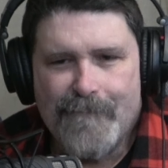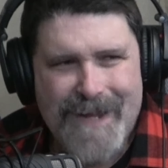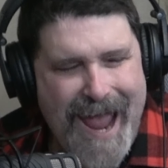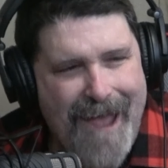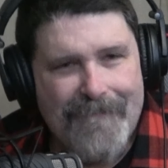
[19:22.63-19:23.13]

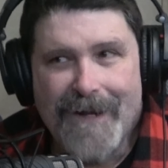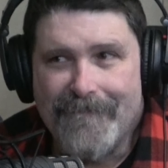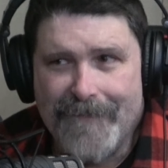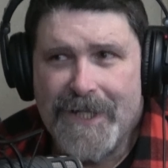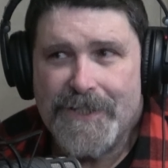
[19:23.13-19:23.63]
having a
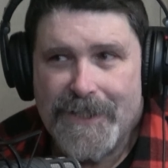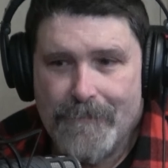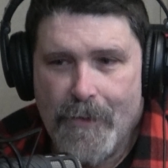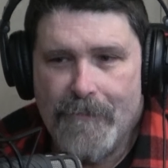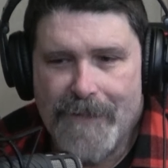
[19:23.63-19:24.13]
finishing
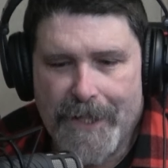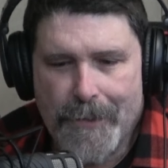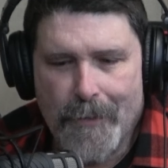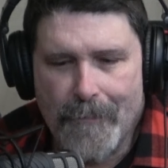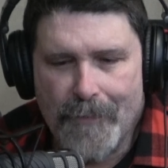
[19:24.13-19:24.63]
move that
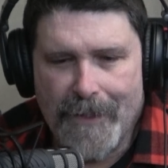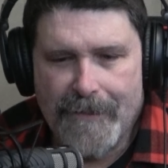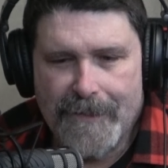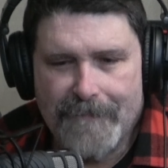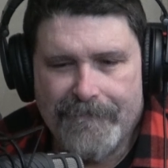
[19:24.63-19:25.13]

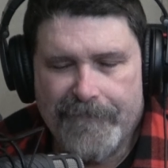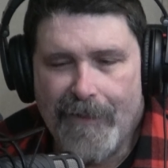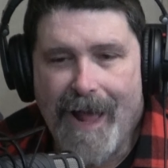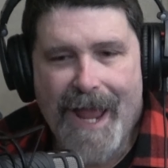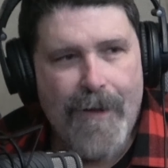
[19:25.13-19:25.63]
incorporated
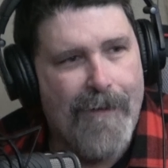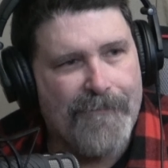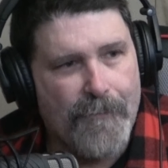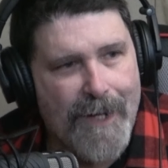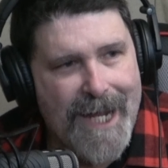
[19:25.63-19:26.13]
flying off
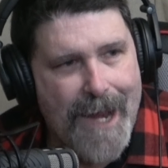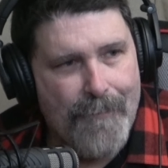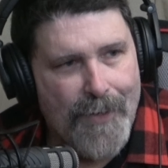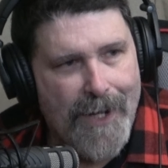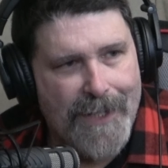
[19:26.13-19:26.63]
the ring
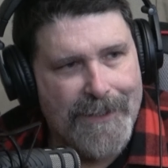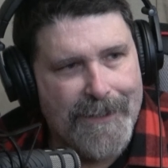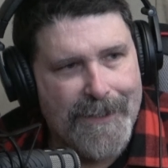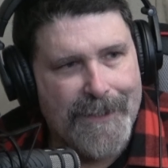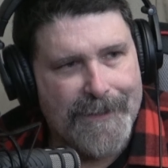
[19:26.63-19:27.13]
apron onto
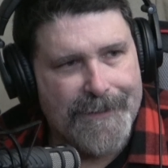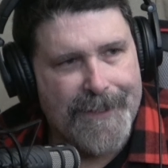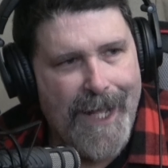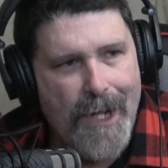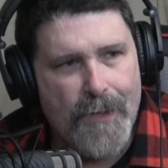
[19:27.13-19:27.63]
the, the
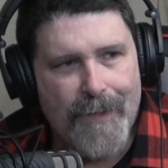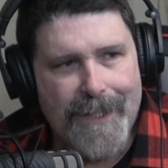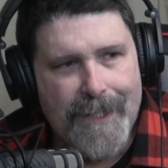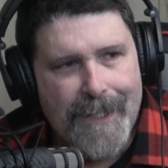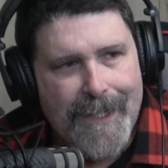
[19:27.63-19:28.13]
concrete